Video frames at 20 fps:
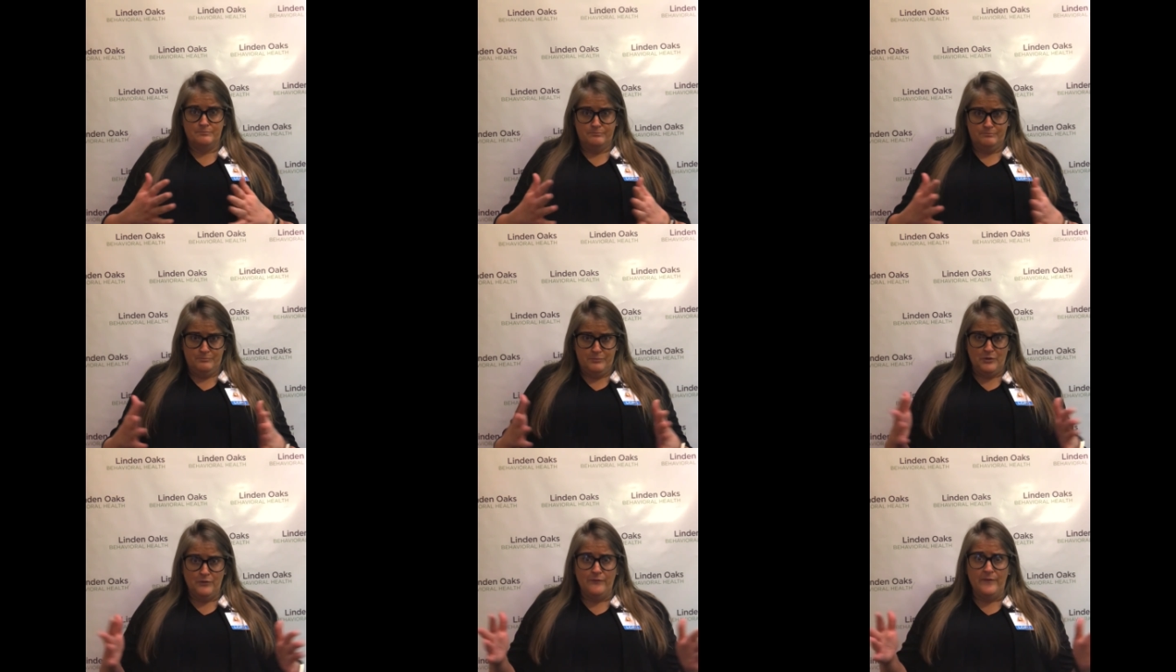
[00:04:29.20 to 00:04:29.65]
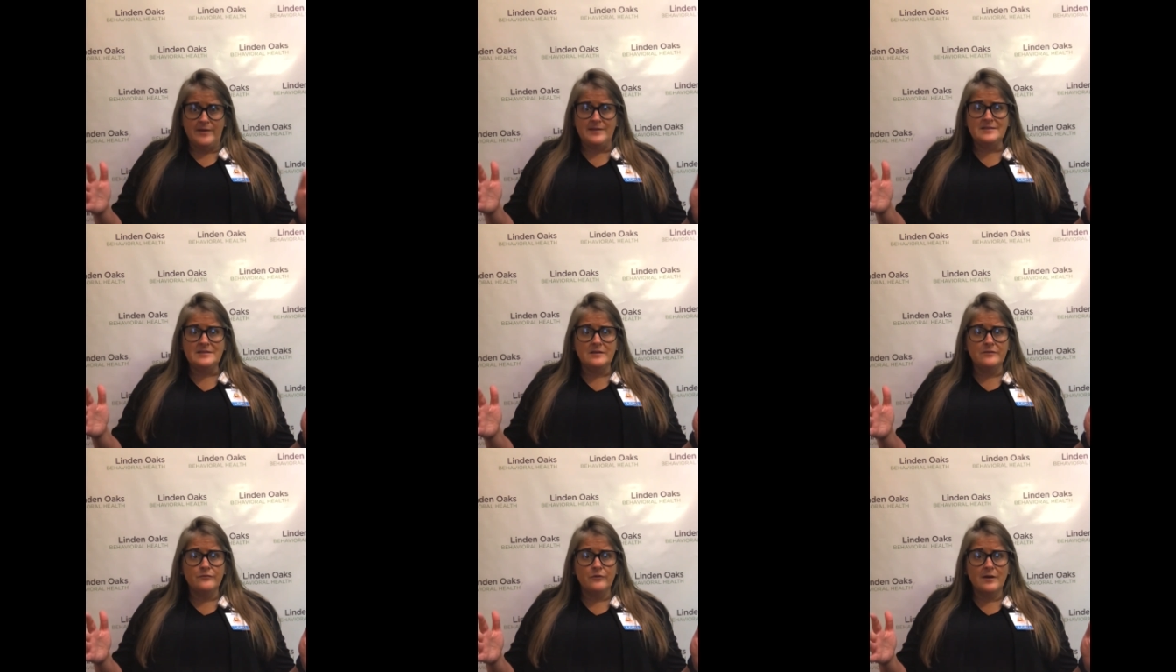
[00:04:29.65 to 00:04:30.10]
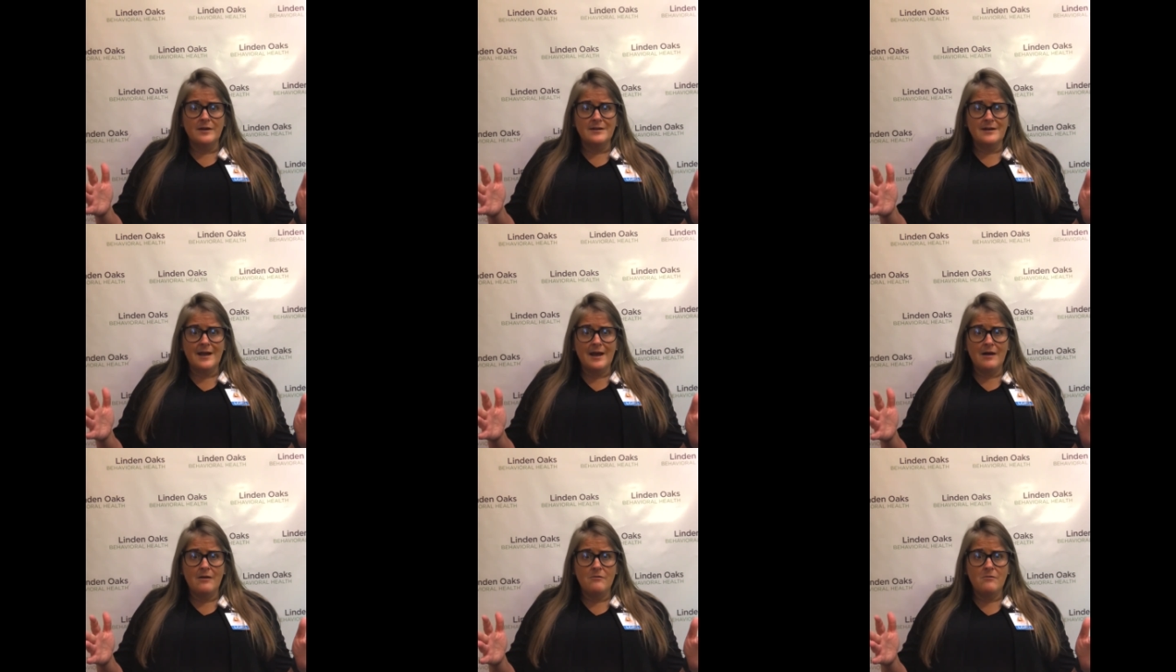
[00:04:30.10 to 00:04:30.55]
pervasive right
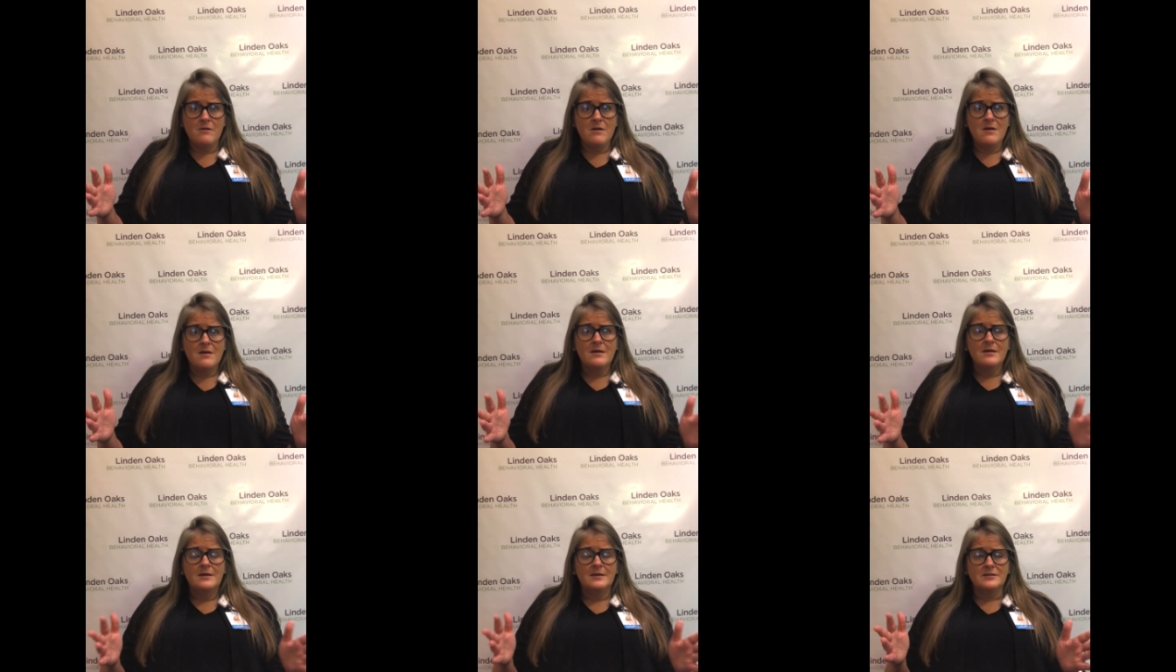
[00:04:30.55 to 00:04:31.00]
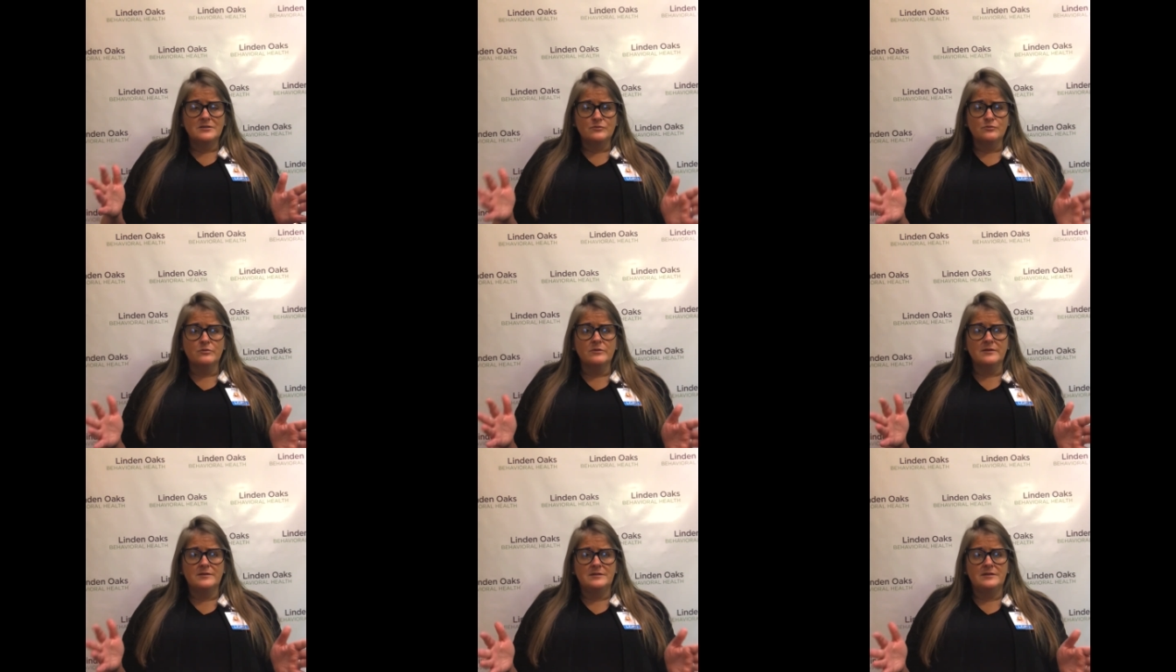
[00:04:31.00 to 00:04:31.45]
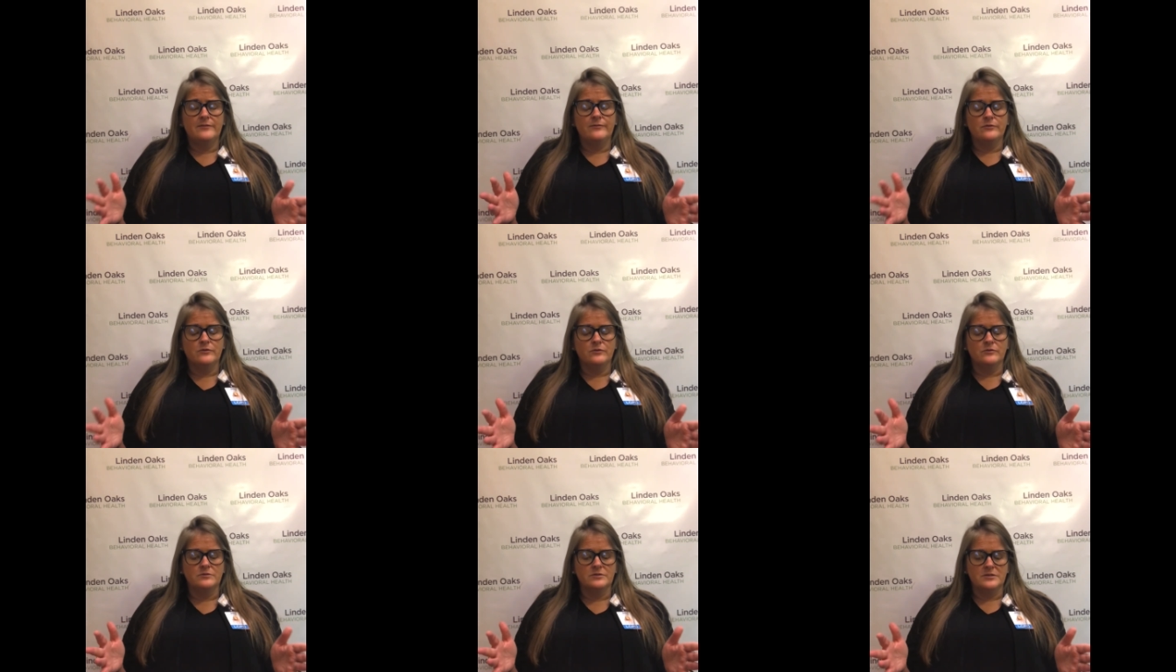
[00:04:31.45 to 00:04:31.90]
now, it's really
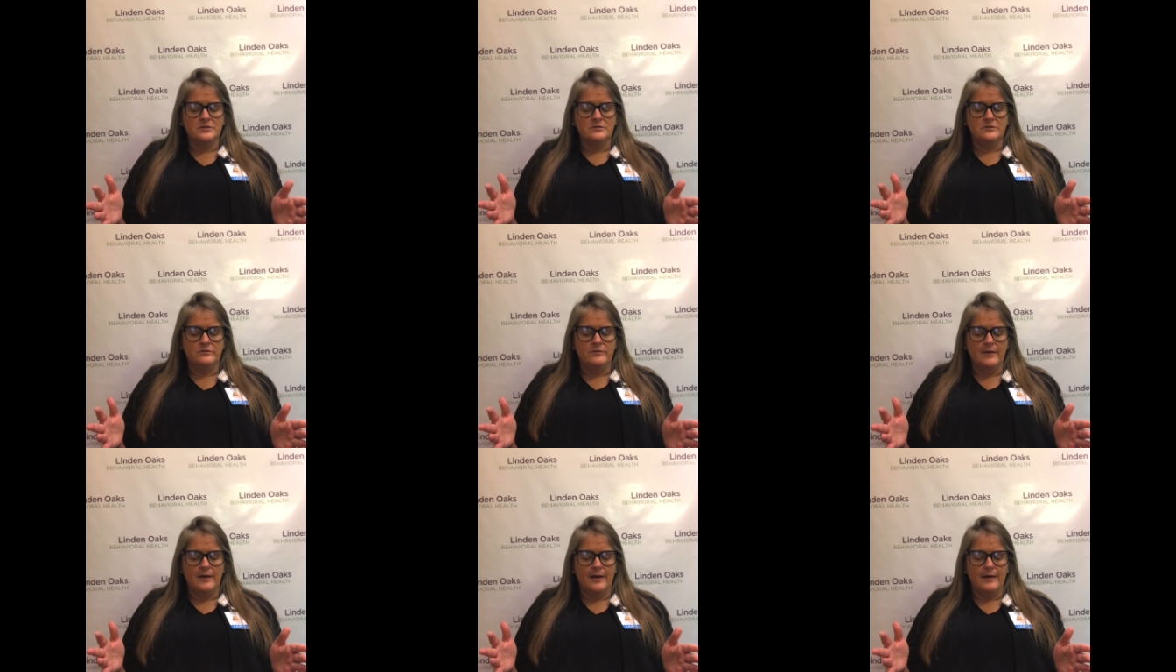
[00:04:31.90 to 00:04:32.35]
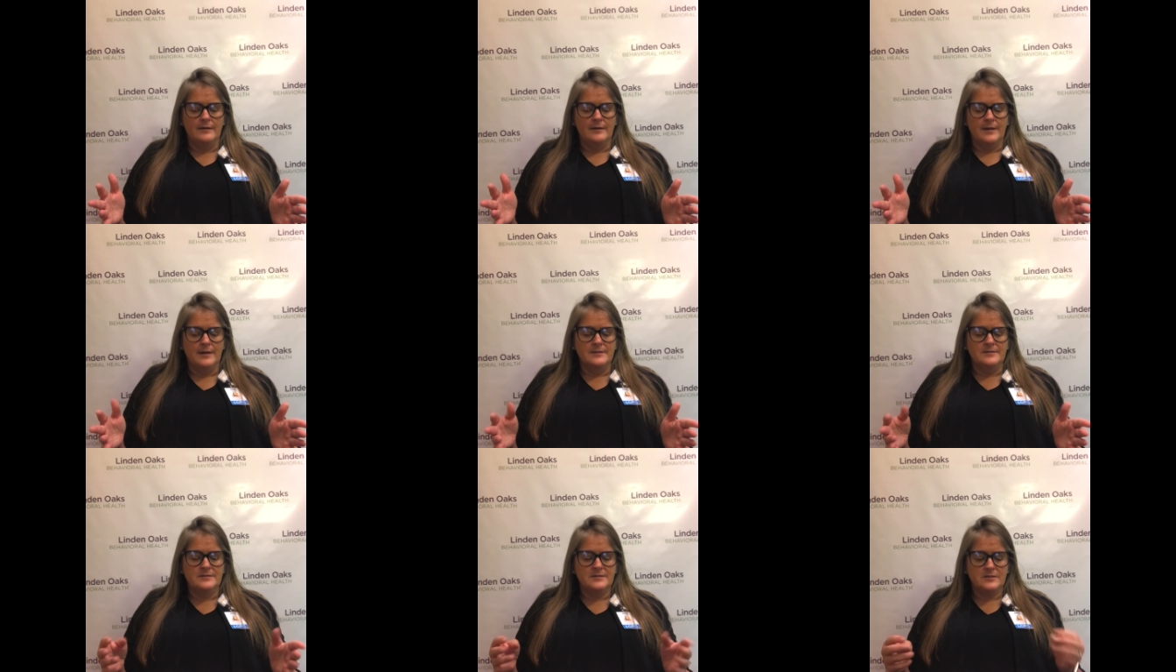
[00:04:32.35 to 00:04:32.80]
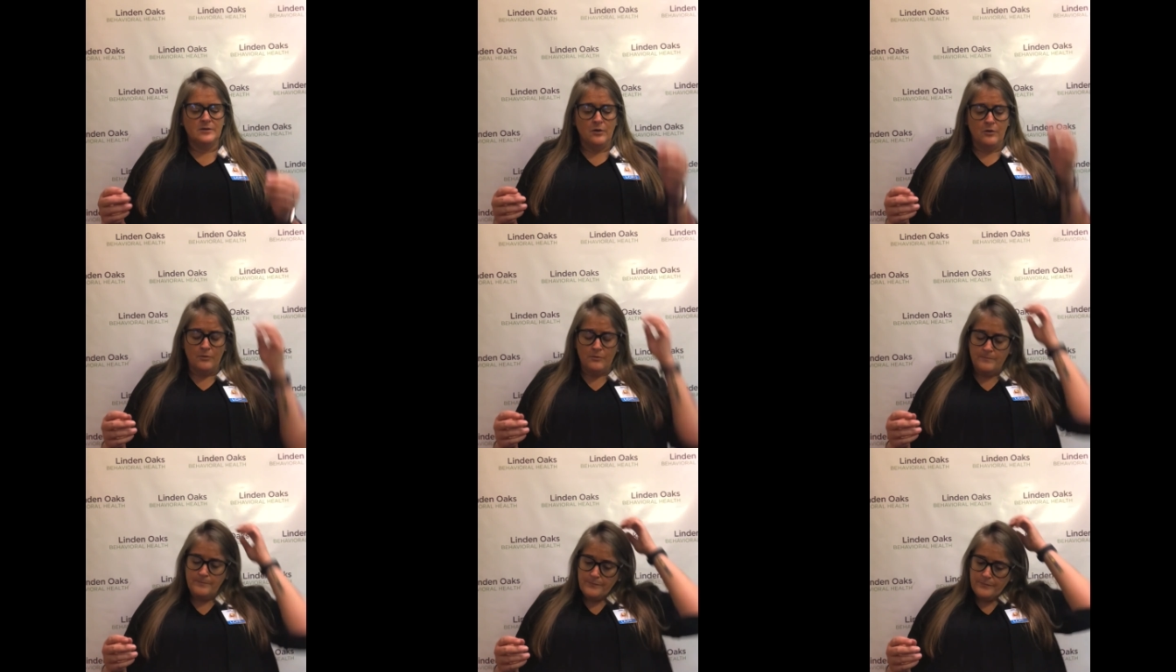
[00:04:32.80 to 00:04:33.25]
difficult to do that. And so